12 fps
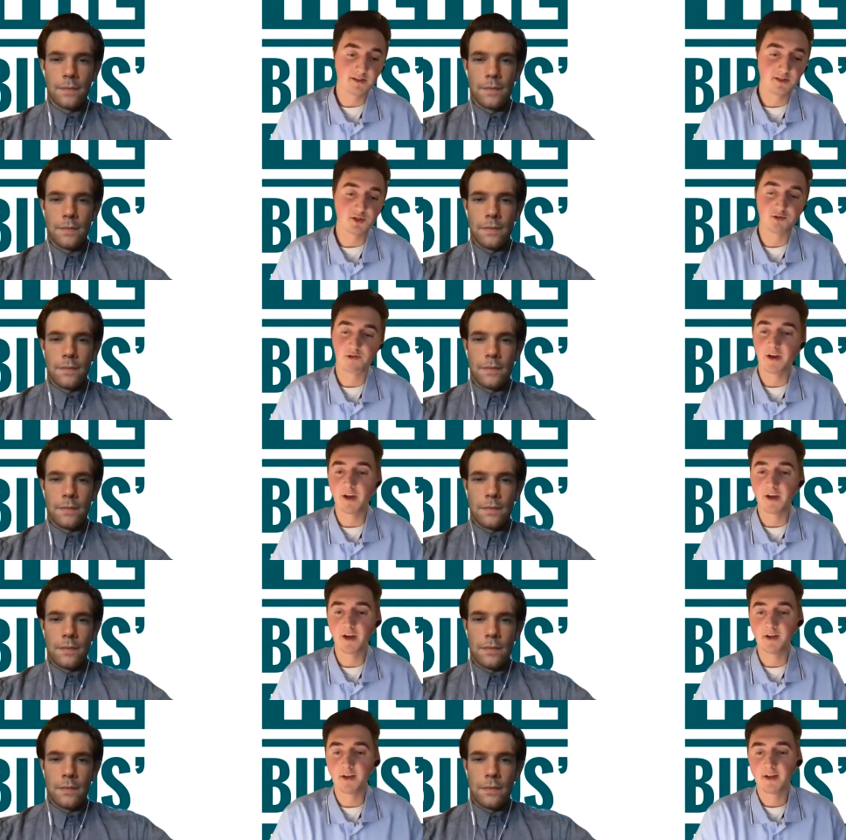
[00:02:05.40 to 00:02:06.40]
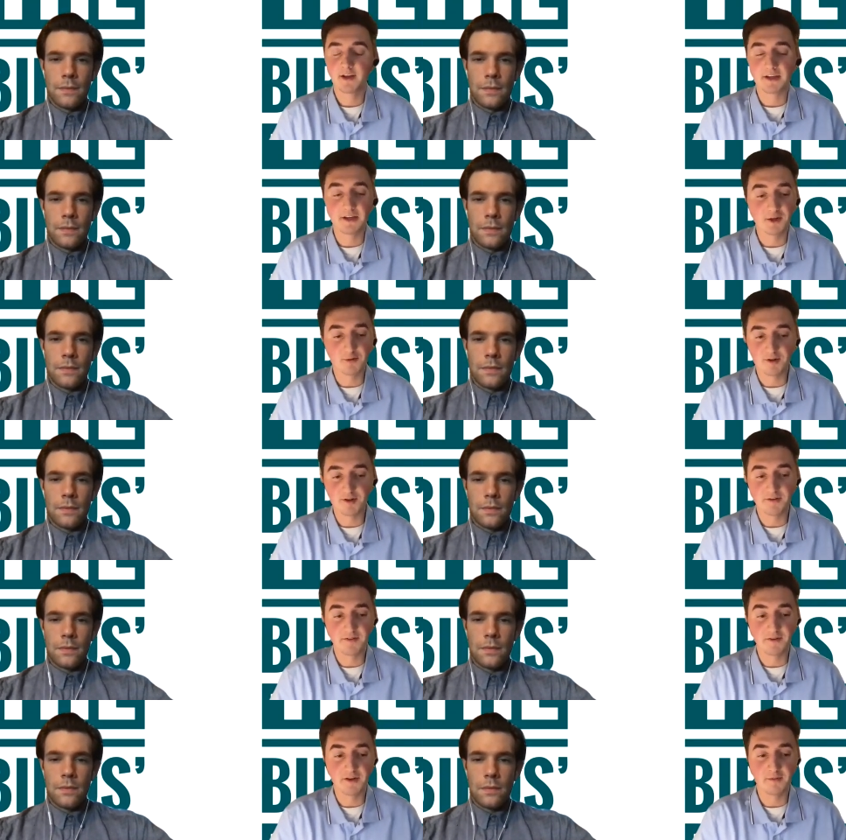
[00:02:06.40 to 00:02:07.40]
Speaker 1: trade, getting rid
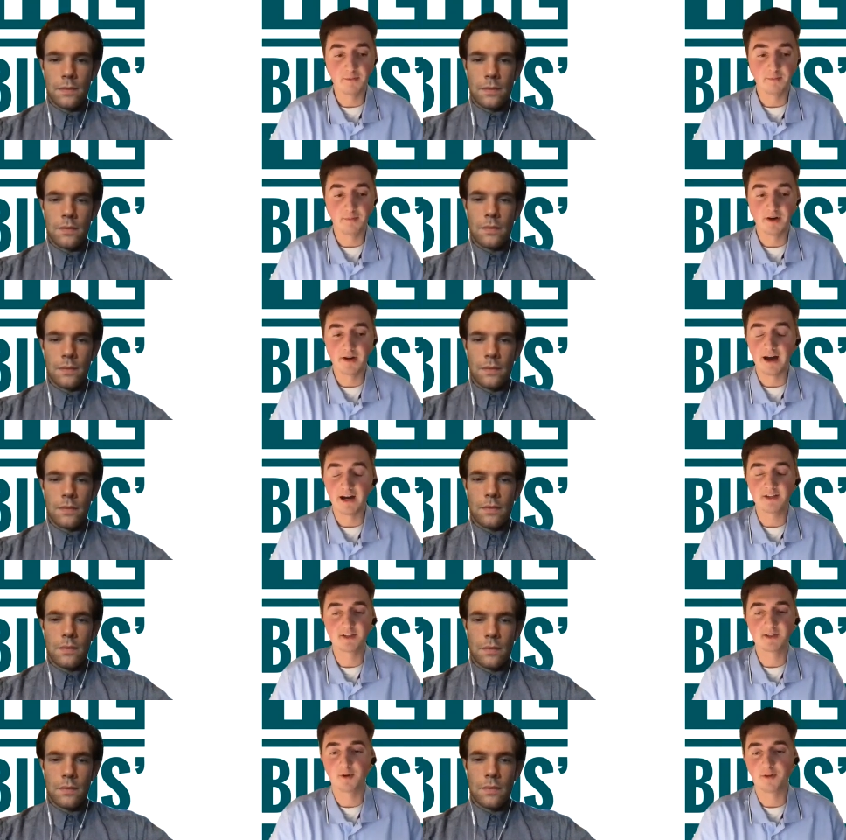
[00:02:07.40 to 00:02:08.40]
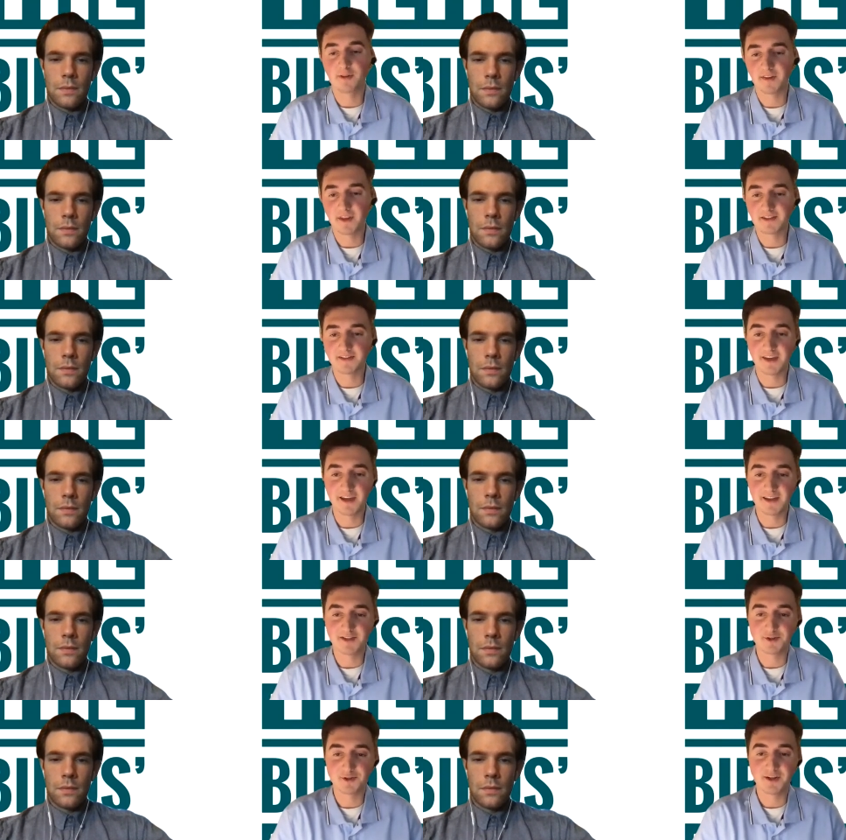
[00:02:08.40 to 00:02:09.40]
of him. But I just don't think that's the
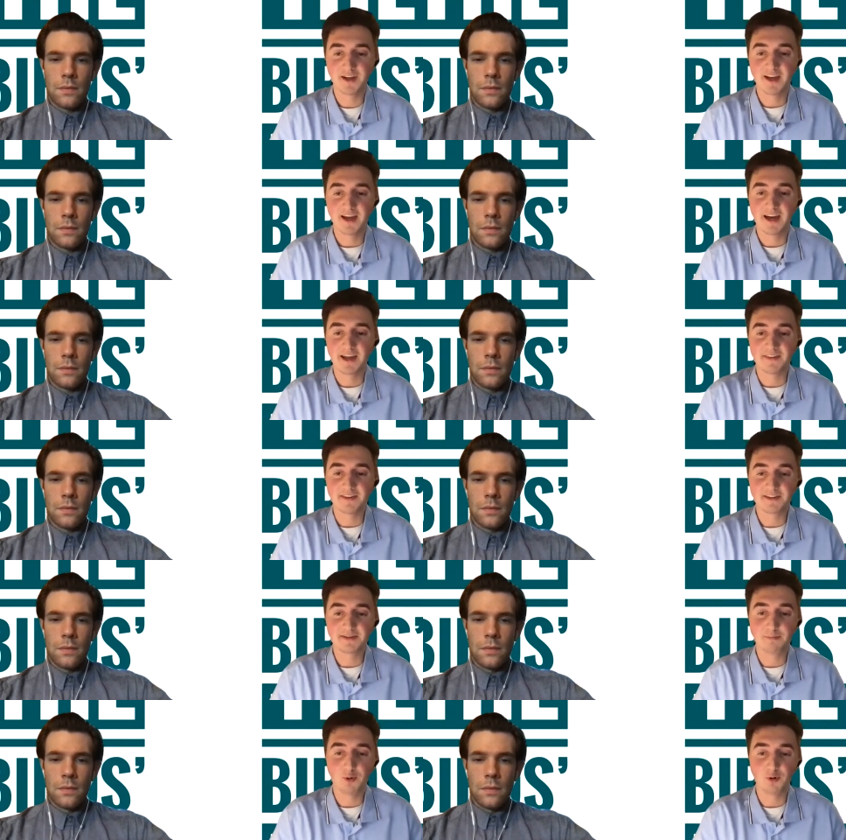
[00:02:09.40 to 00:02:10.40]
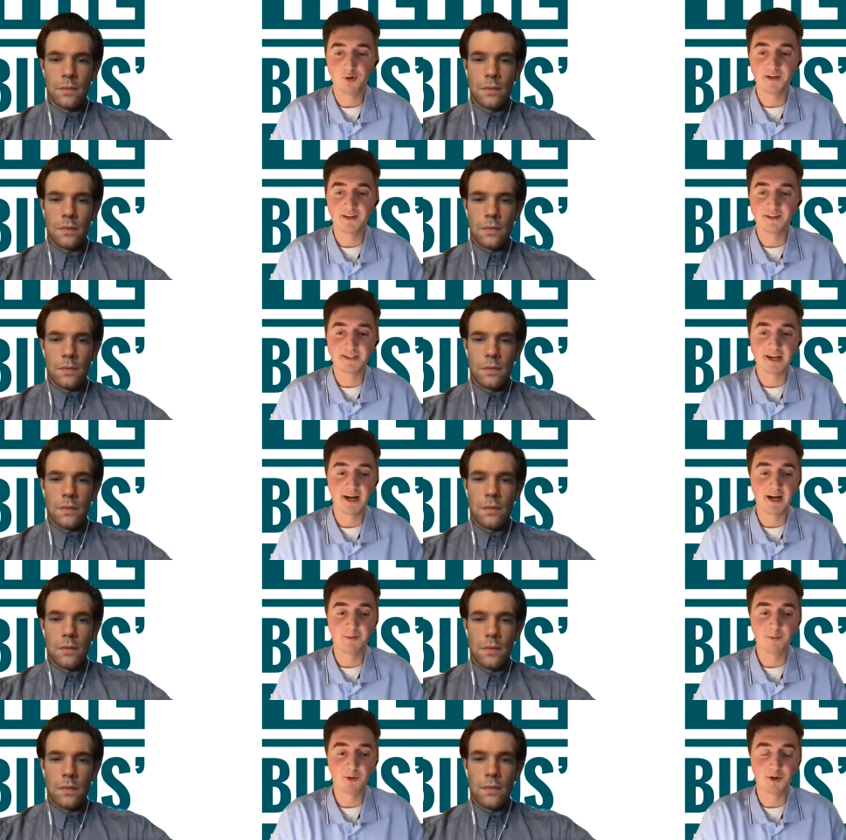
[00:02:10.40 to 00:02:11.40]
answer at this point in
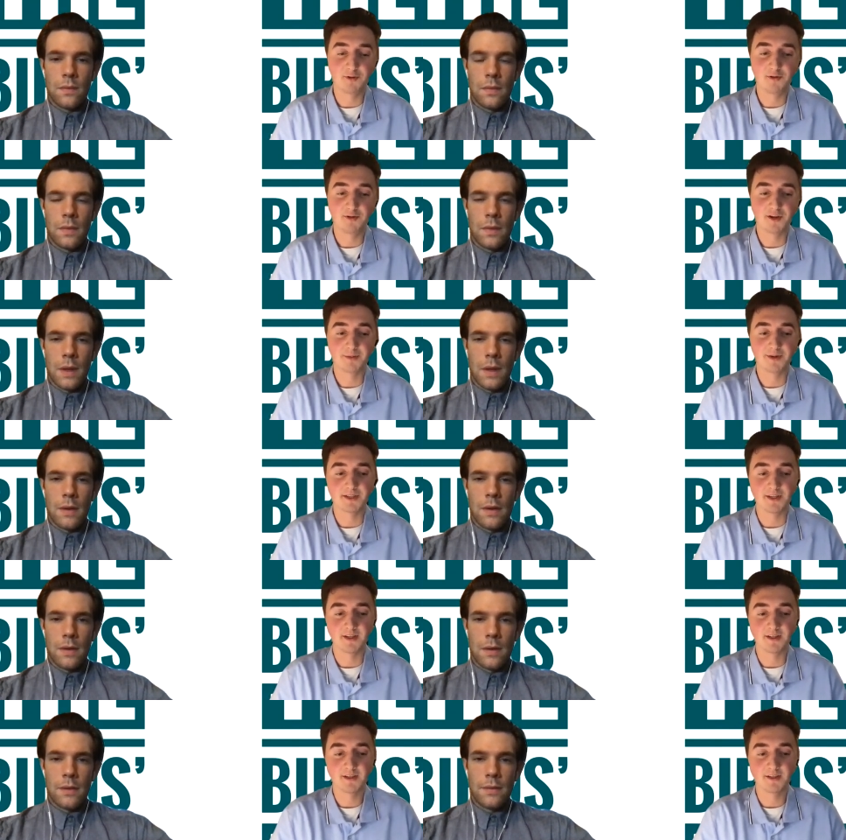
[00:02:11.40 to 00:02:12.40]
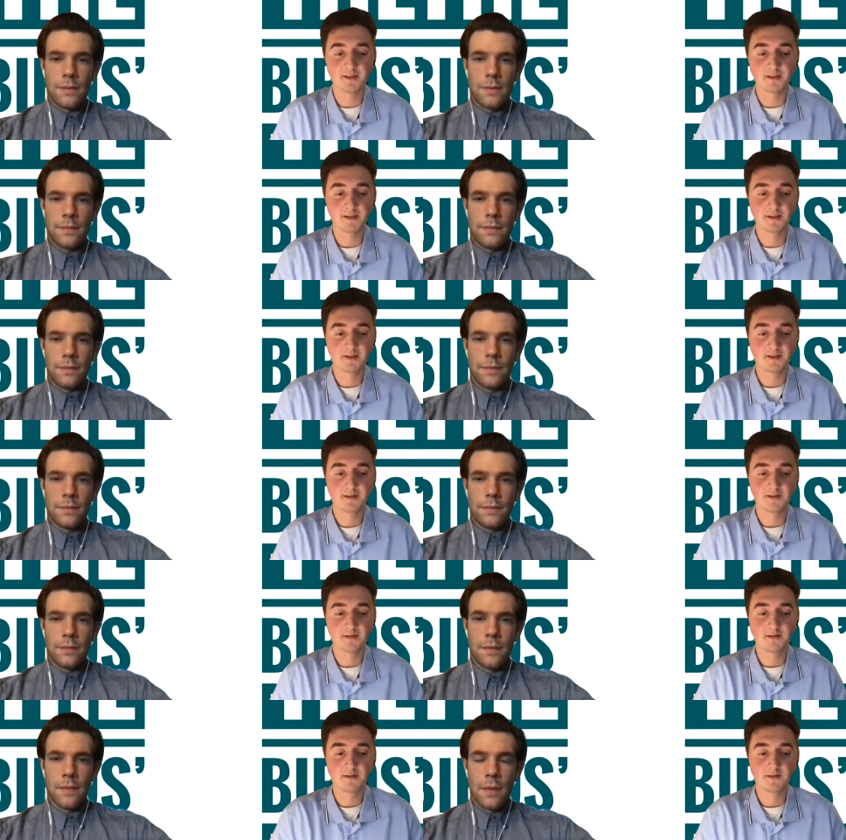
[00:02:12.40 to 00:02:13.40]
time.
Speaker 2: What do you think about that?
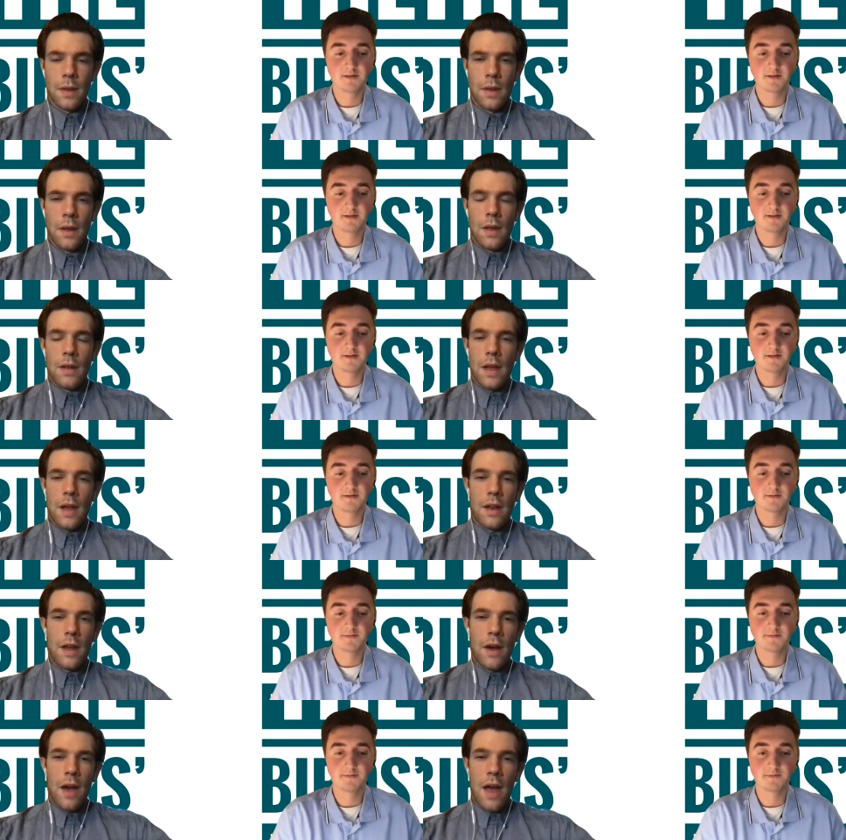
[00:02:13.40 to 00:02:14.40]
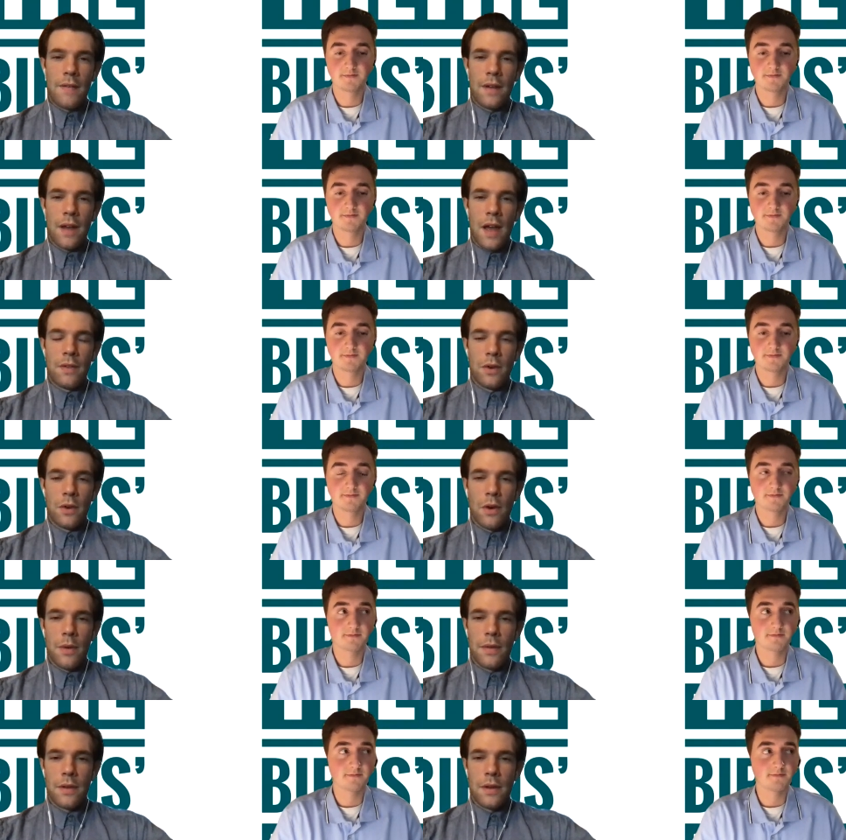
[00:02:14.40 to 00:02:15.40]
Yeah, no, I have to agree with
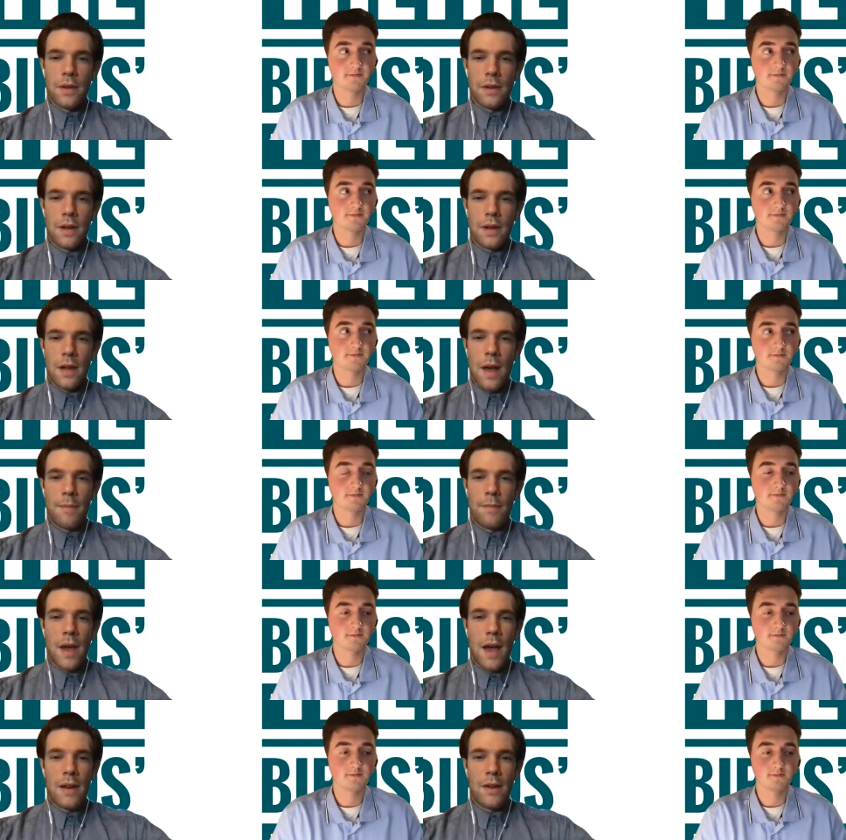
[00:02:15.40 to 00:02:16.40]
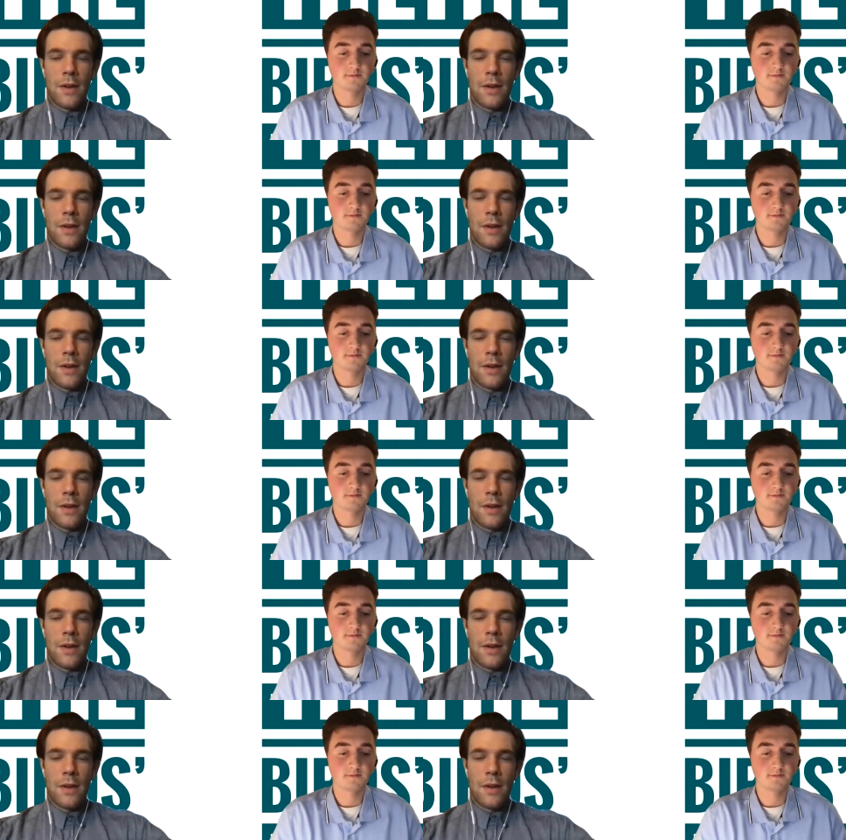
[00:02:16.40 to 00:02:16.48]
you. I'm not